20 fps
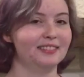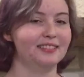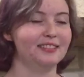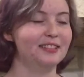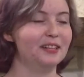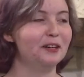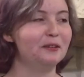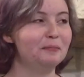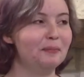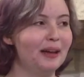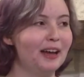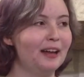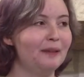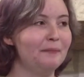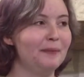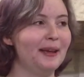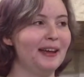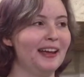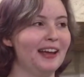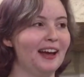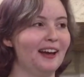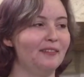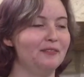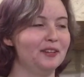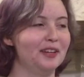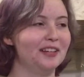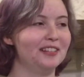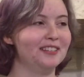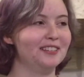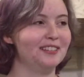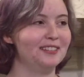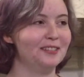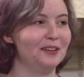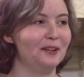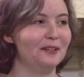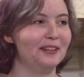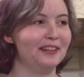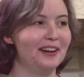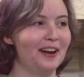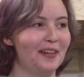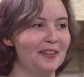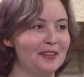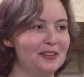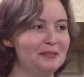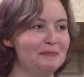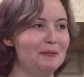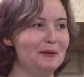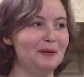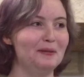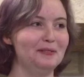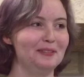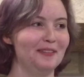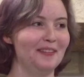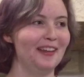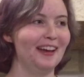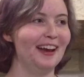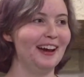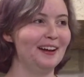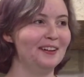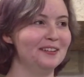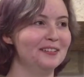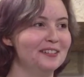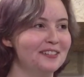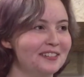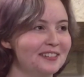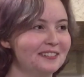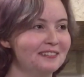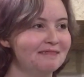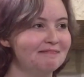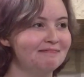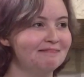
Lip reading: Don't mind me, I've just stolen all the spoons in the house.